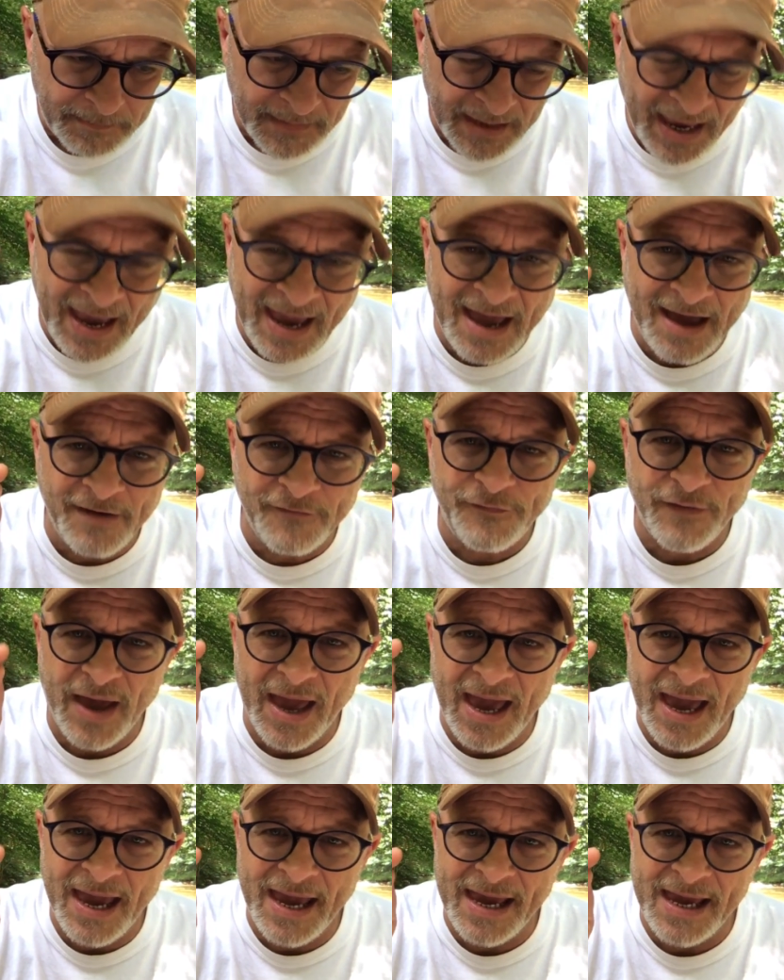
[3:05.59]
have
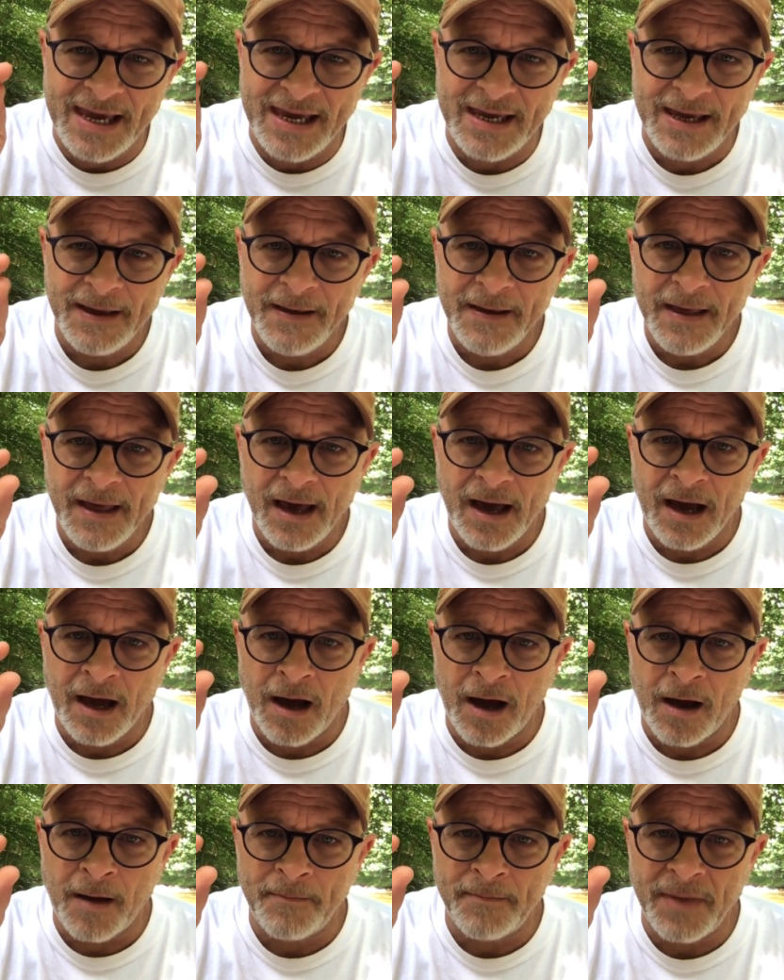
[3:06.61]
a,
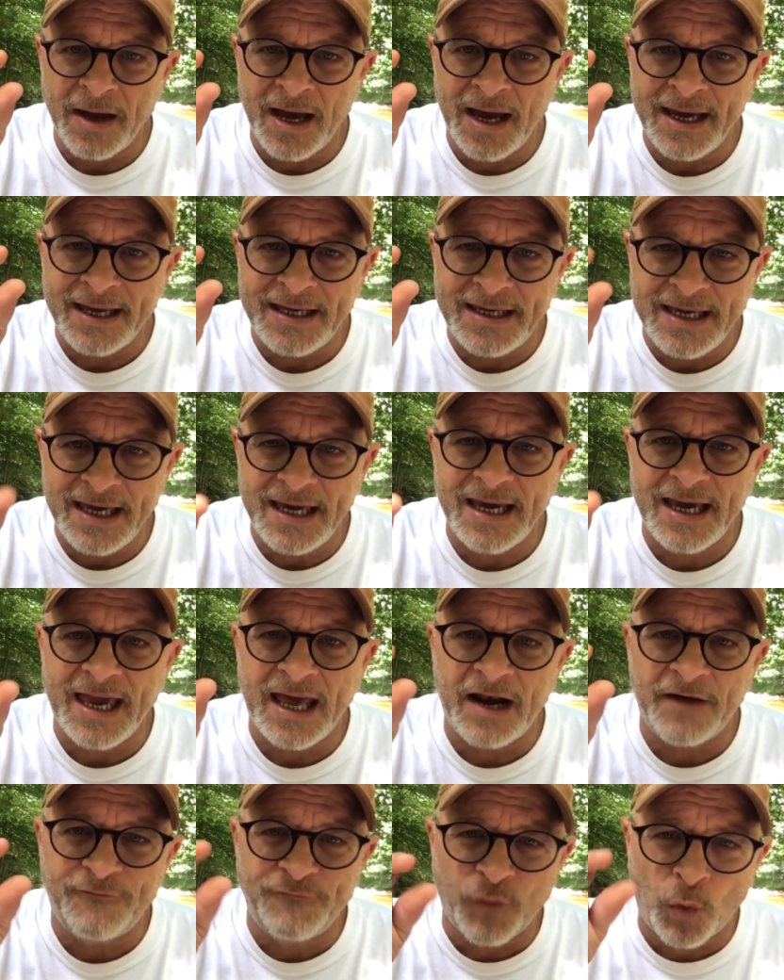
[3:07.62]
um, a gig at
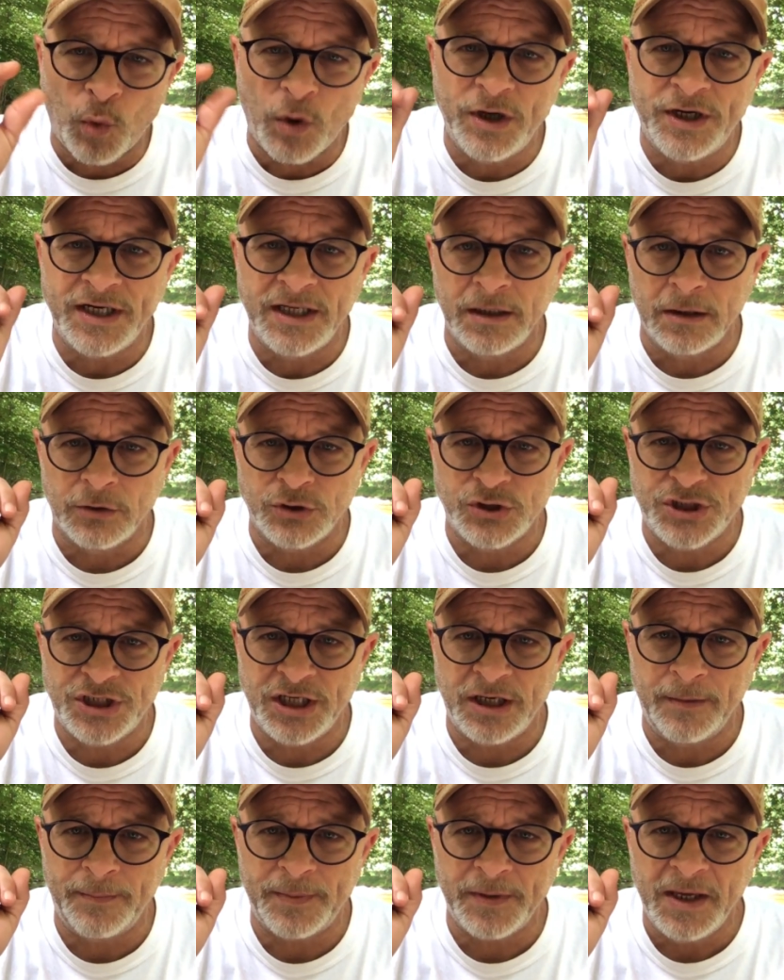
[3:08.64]
a Ford
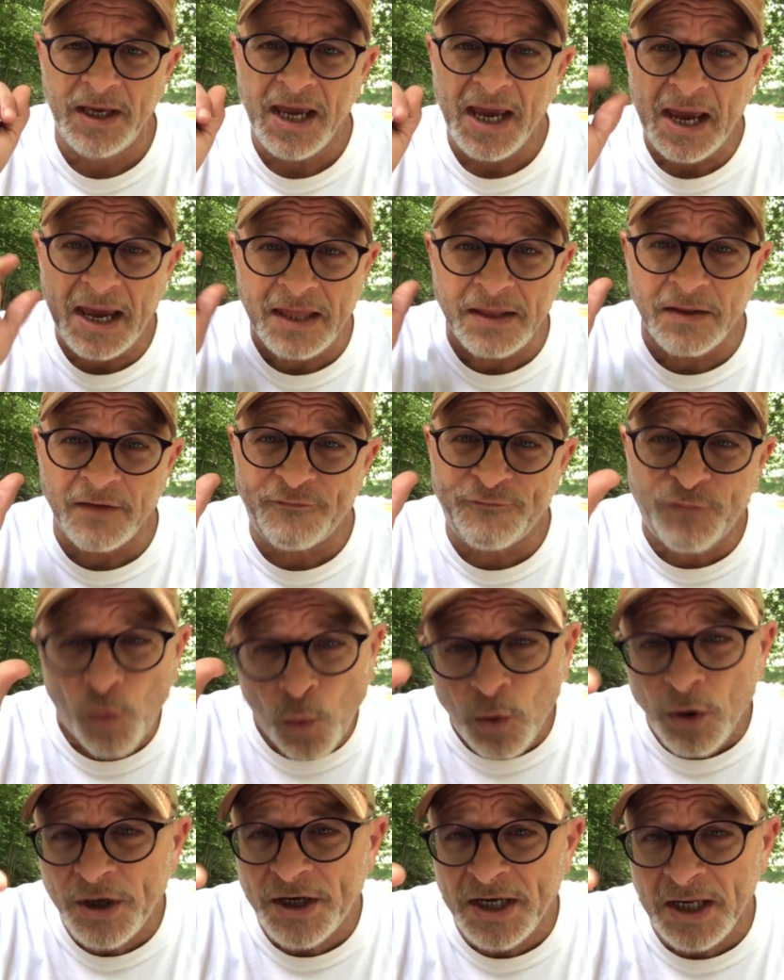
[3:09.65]
dealership and the
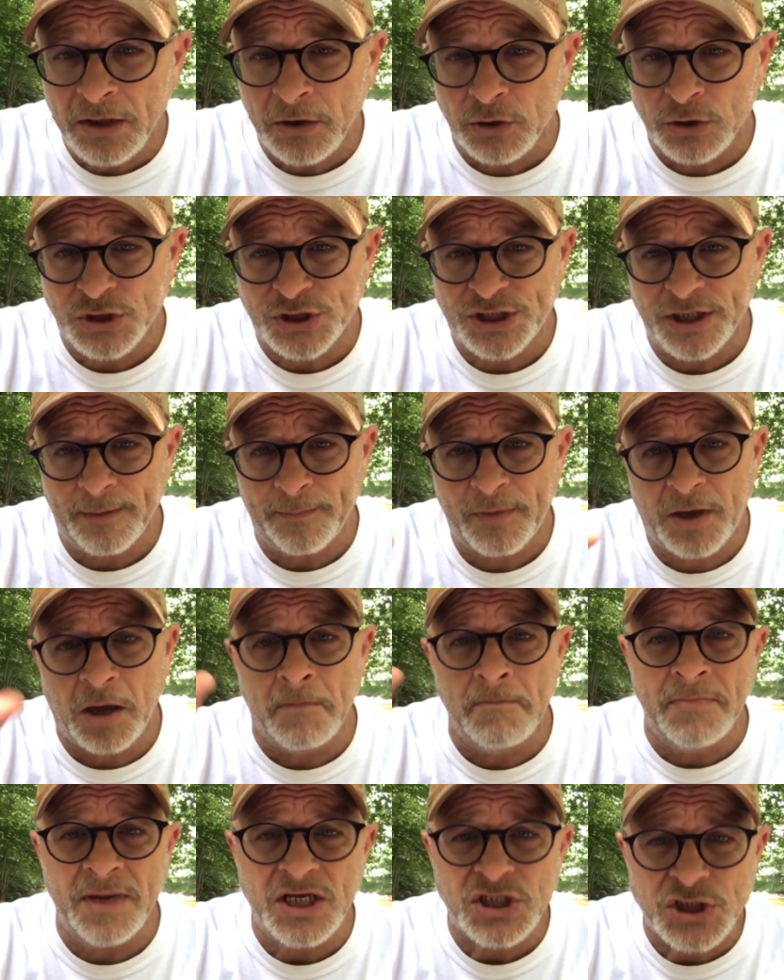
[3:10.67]
Ford dealership
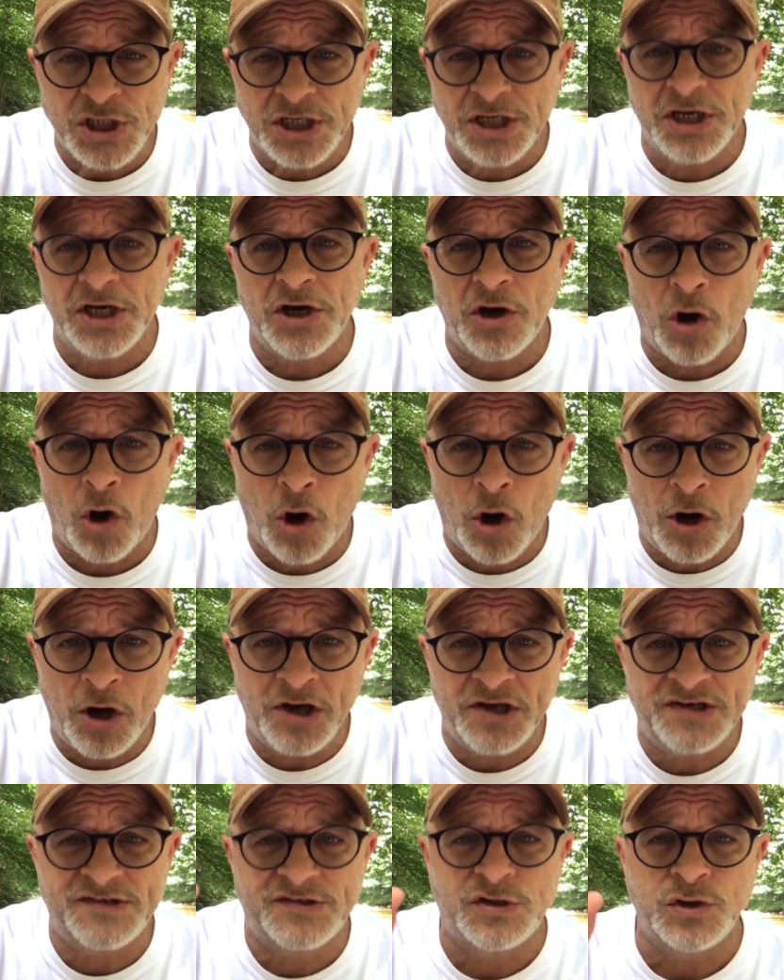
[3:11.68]
commissioned an
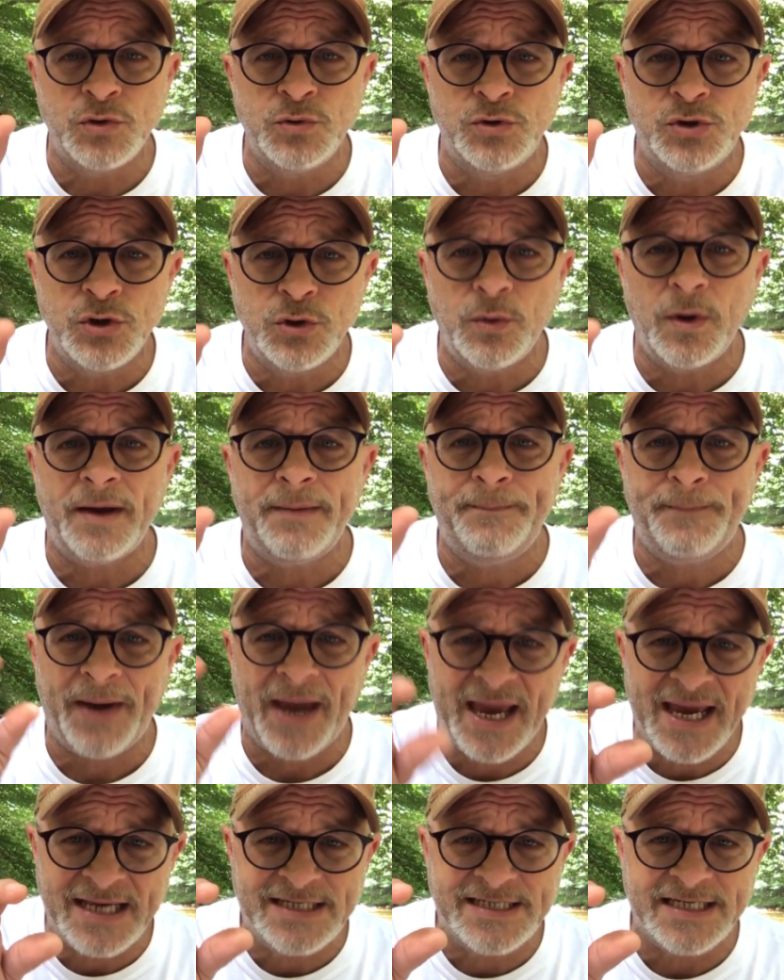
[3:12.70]
artist to do a
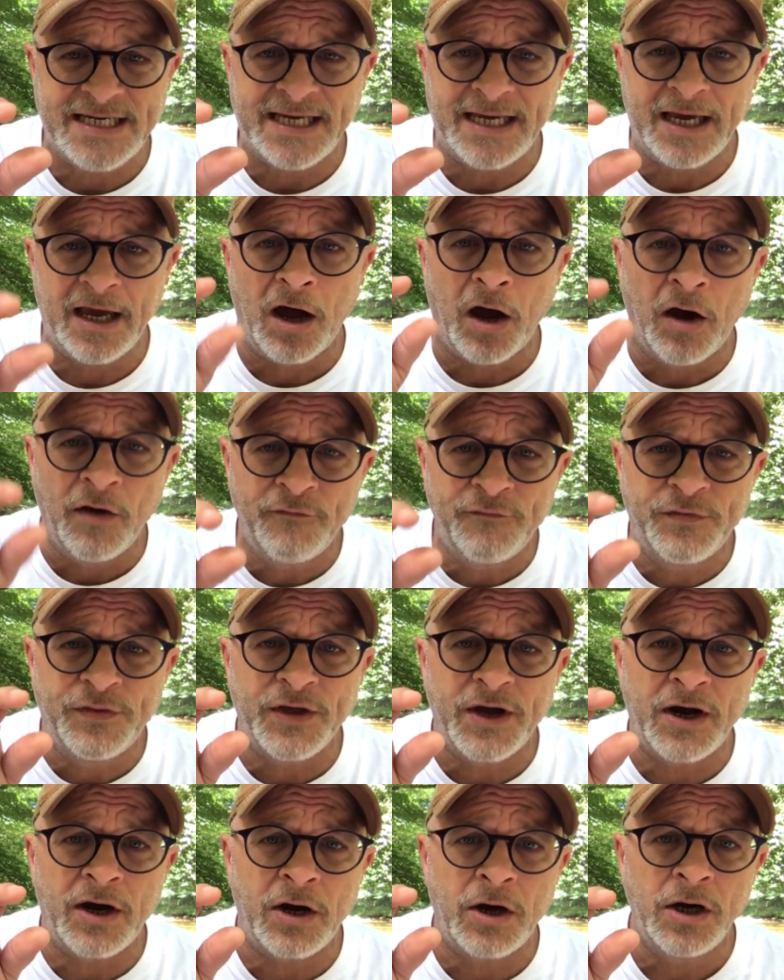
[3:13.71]
painting of
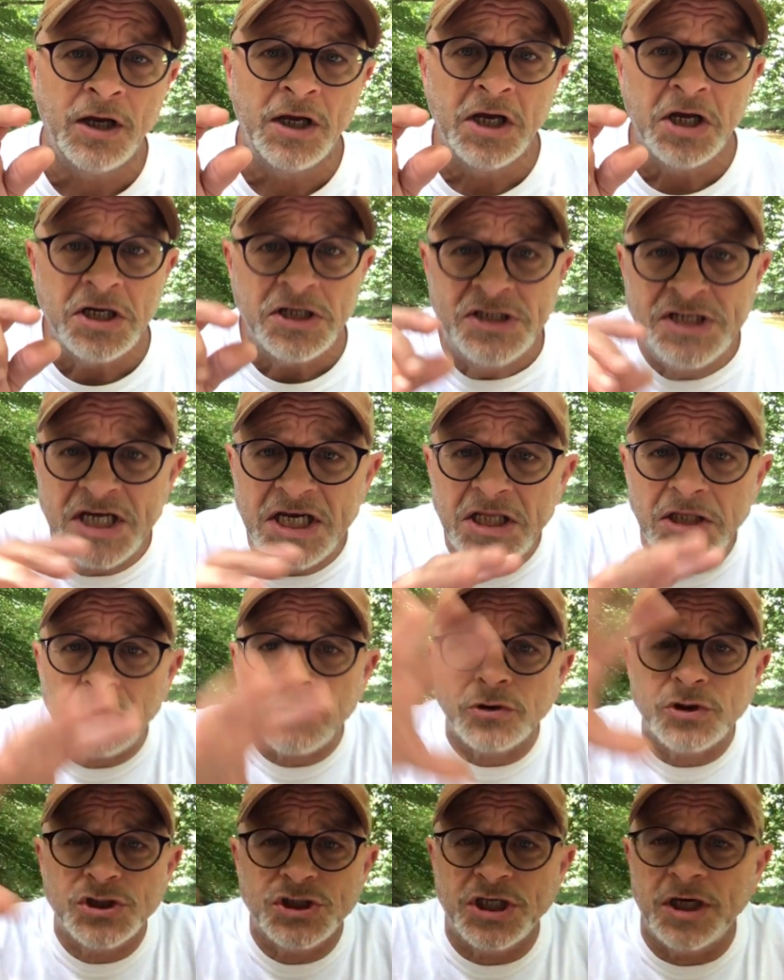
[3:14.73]
their
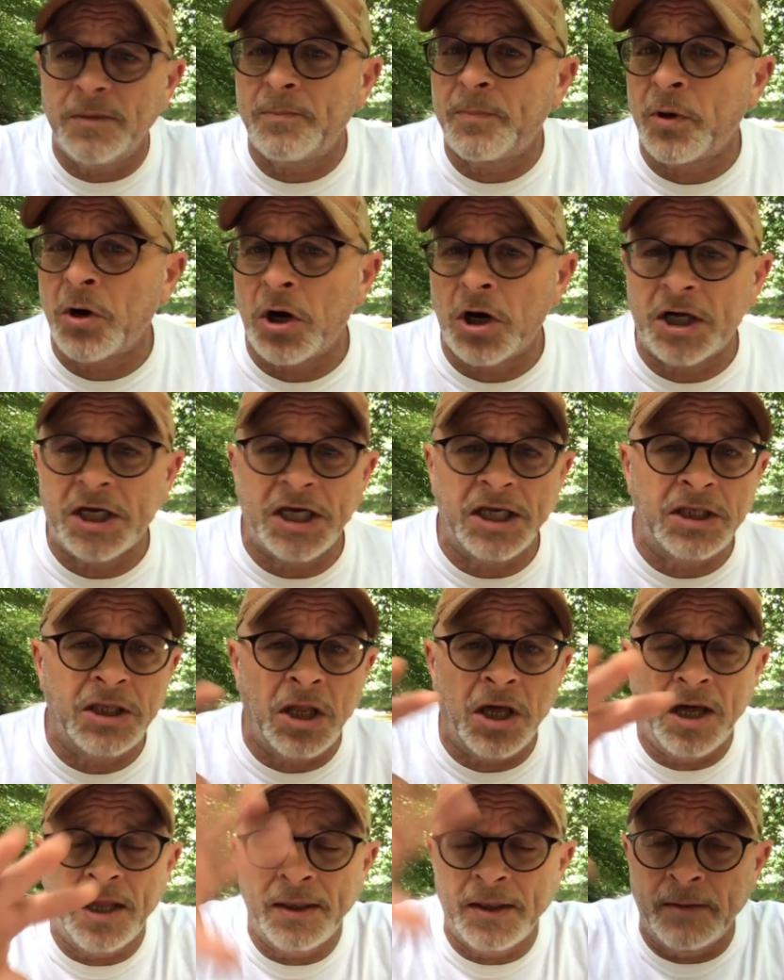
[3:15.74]
dealership parking
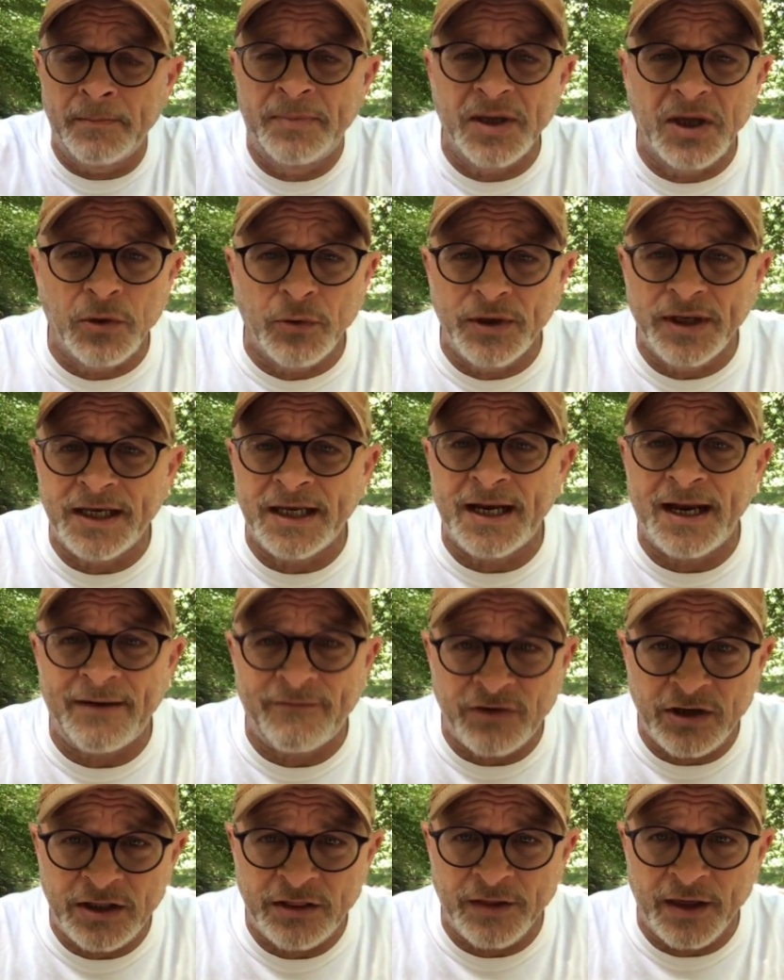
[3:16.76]
lot and the building and
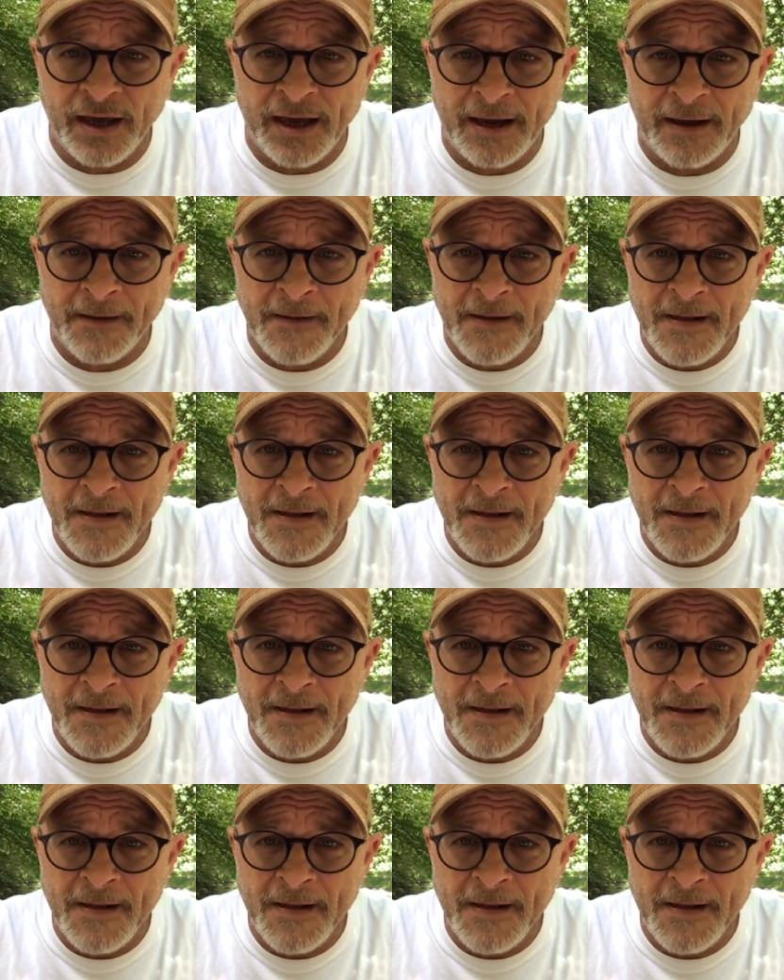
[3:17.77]
everything.